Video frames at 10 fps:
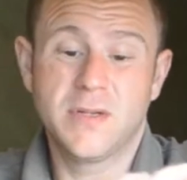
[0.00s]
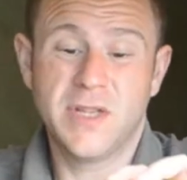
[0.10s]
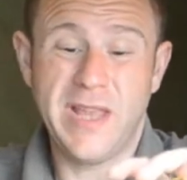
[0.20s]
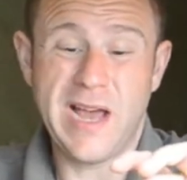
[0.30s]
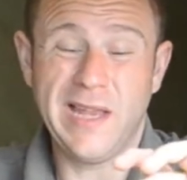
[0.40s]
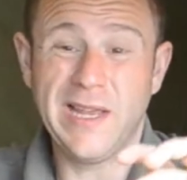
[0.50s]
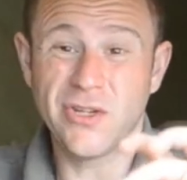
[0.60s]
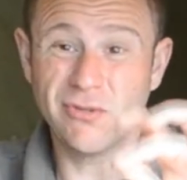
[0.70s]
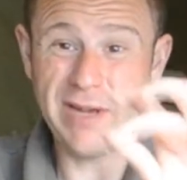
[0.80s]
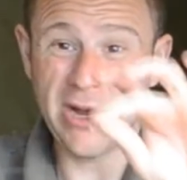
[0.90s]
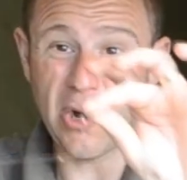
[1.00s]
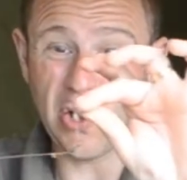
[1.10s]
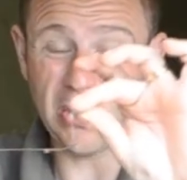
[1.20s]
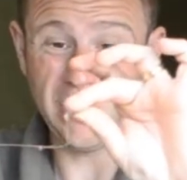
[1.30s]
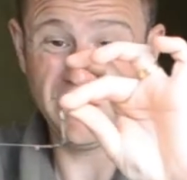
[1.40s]
So they are literally
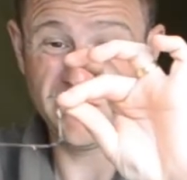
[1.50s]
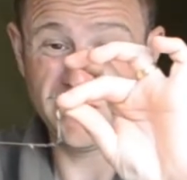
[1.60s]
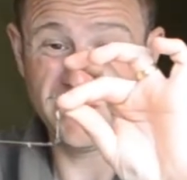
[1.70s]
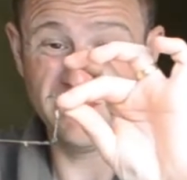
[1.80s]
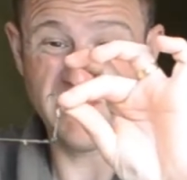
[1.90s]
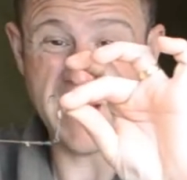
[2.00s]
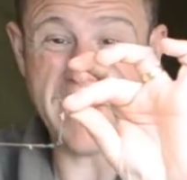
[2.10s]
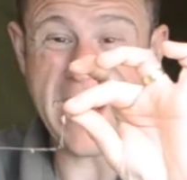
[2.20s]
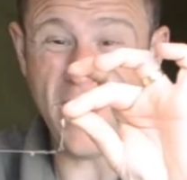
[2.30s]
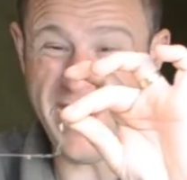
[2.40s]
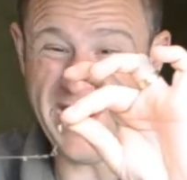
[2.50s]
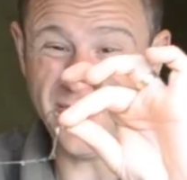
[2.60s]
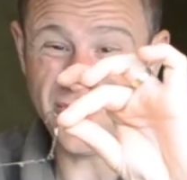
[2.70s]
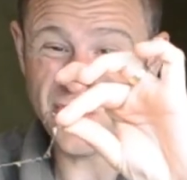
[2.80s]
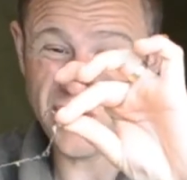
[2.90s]
all about an
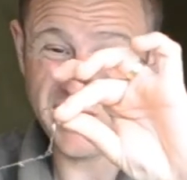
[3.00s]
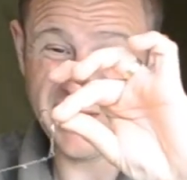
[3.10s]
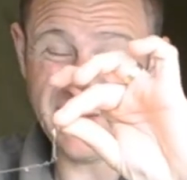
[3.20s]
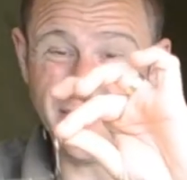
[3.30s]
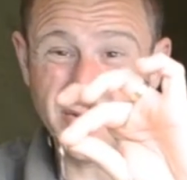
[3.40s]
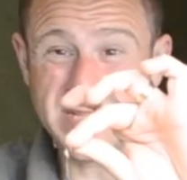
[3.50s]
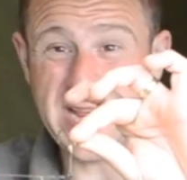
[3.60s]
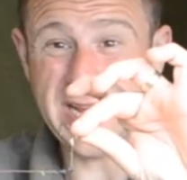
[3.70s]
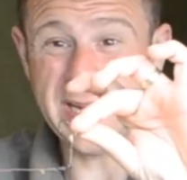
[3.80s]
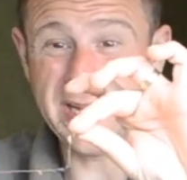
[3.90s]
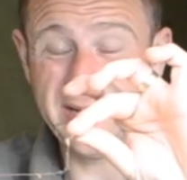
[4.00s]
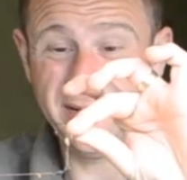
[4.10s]
inch, give or take.